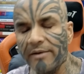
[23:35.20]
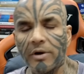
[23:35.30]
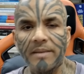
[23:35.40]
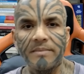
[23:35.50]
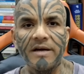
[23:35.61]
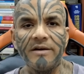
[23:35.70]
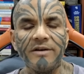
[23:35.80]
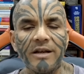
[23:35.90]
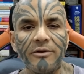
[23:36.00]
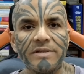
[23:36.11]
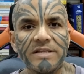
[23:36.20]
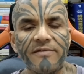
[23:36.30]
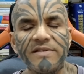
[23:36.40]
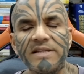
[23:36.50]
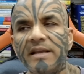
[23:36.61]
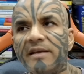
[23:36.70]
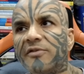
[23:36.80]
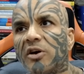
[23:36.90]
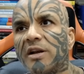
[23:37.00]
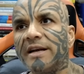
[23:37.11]
what I'm trying to tell you is, if see, if
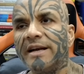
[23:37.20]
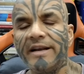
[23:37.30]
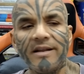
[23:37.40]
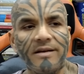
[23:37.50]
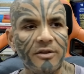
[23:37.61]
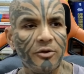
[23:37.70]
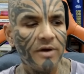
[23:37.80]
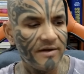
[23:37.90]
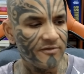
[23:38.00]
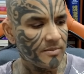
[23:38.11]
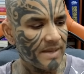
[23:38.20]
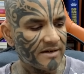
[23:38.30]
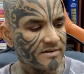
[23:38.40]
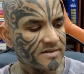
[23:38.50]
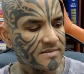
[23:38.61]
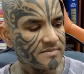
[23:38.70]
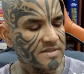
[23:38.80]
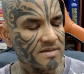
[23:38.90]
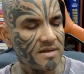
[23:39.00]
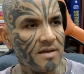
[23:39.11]
you're an Indian, you have your
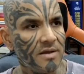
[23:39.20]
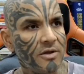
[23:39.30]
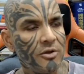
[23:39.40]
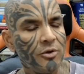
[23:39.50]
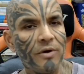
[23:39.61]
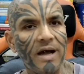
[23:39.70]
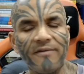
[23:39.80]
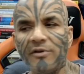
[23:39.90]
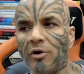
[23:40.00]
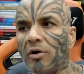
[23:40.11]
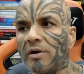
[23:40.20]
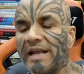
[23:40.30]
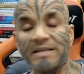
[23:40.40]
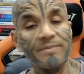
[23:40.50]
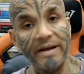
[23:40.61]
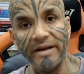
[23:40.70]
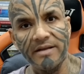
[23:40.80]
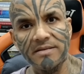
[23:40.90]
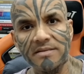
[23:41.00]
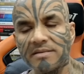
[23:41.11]
mannerisms, you have your
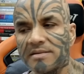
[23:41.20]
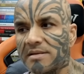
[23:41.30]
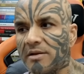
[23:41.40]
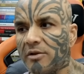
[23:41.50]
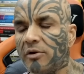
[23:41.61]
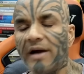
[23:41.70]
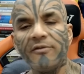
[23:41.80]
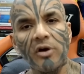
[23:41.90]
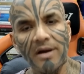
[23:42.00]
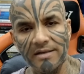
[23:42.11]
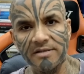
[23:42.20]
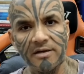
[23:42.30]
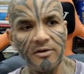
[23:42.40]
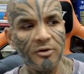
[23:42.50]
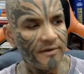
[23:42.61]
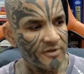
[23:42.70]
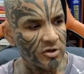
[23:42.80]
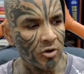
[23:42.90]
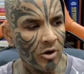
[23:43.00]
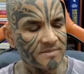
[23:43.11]
expectations, you have your culture, you have your
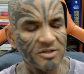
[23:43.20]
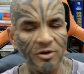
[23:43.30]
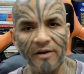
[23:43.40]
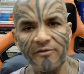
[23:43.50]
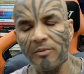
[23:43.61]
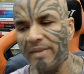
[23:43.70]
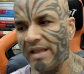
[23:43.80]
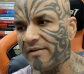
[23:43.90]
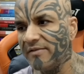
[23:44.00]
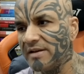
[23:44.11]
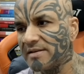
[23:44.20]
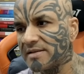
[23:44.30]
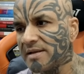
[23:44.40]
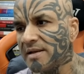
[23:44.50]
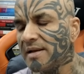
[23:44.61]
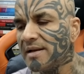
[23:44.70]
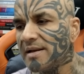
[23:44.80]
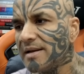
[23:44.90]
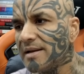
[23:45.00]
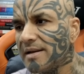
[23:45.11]
norms, you have your behaviors.
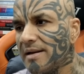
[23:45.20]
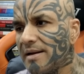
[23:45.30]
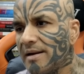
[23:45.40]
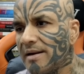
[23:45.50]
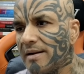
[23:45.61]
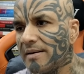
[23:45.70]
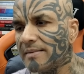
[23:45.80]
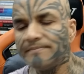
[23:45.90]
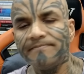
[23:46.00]
Um,